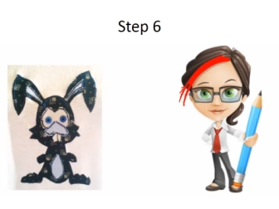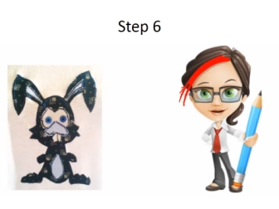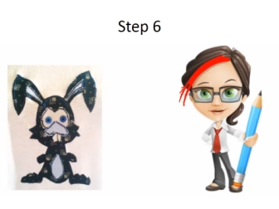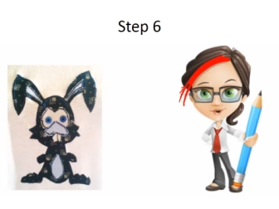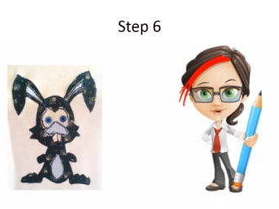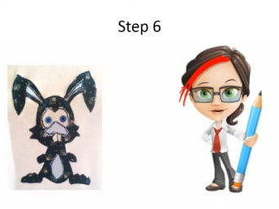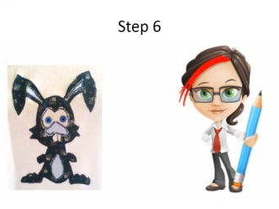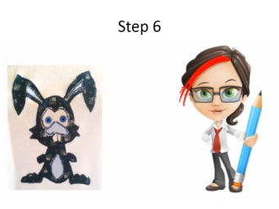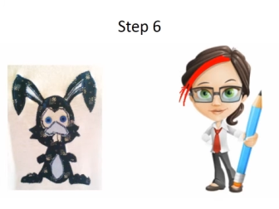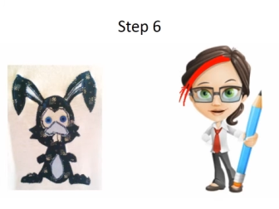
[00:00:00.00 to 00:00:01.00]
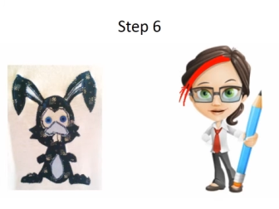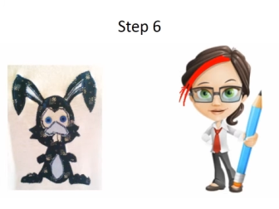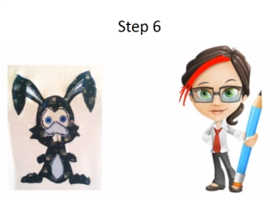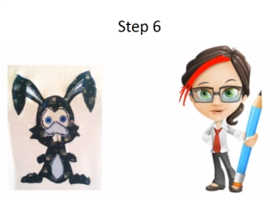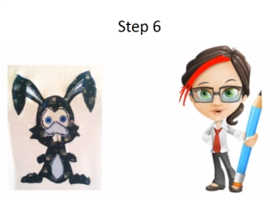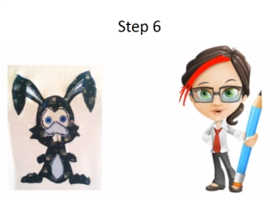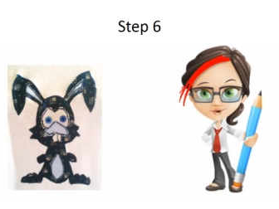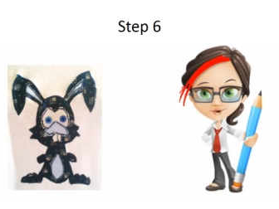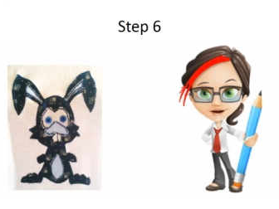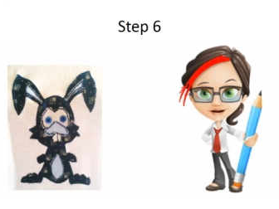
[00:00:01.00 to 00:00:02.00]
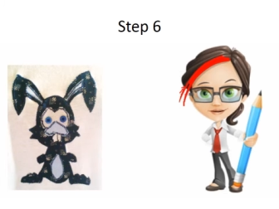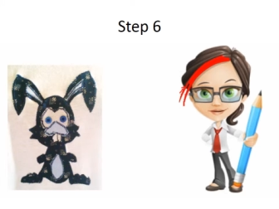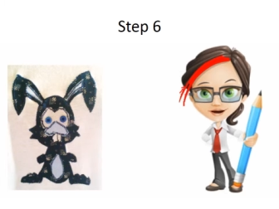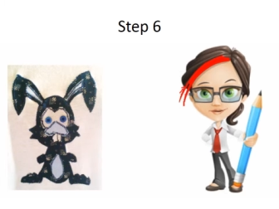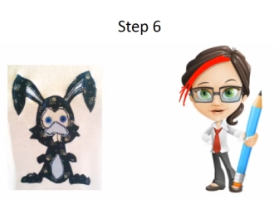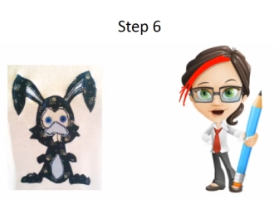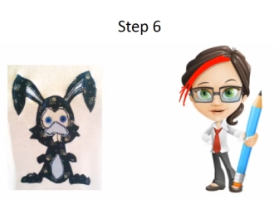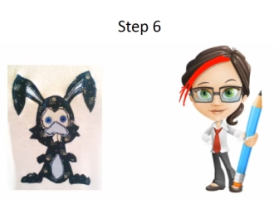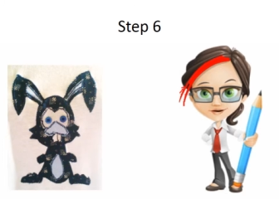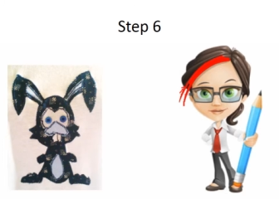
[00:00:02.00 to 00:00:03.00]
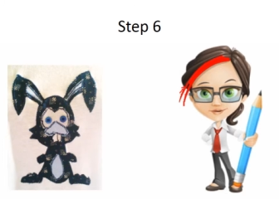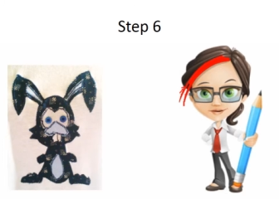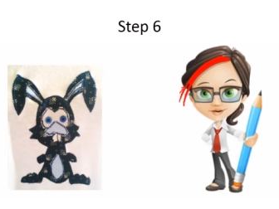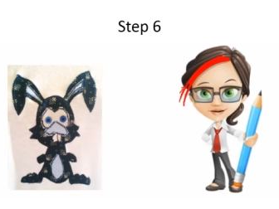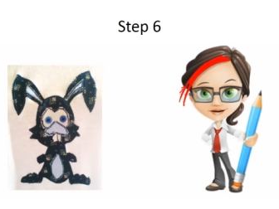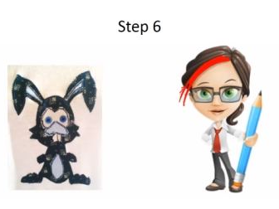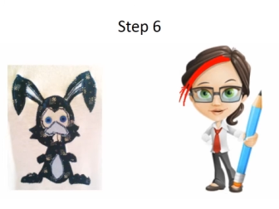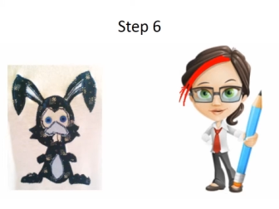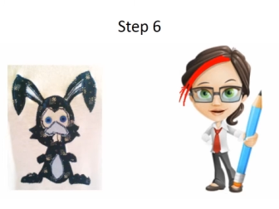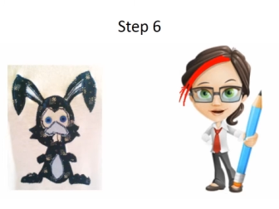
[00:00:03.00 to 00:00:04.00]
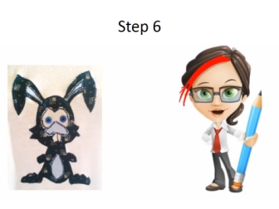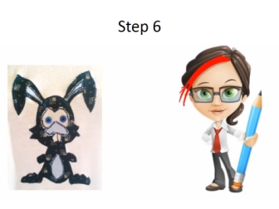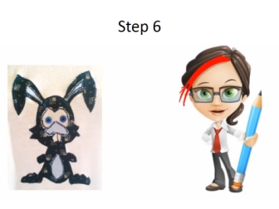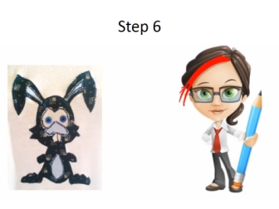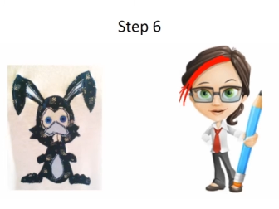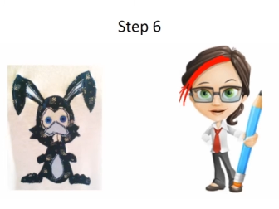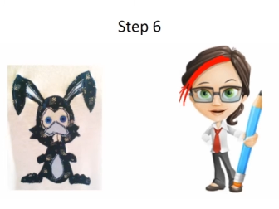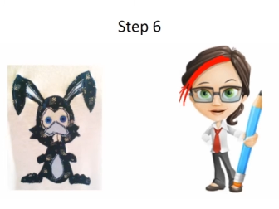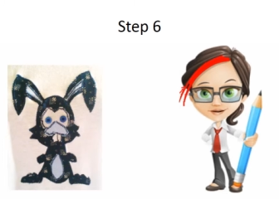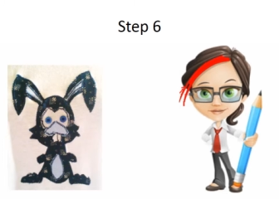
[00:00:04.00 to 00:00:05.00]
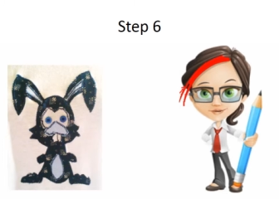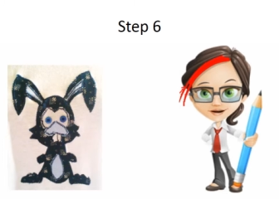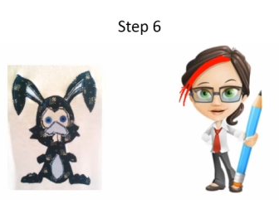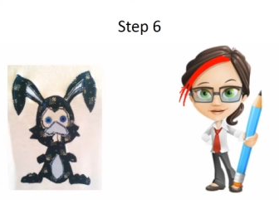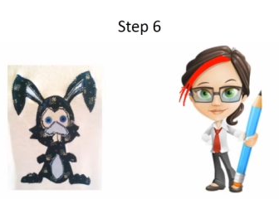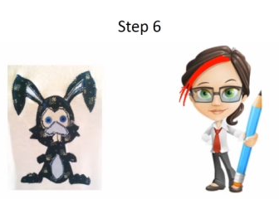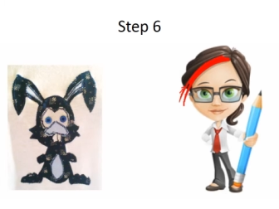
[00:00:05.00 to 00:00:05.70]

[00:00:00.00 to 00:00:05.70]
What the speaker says: If you prefer this, use a herringbone or blanket stitch to hold the pieces in place.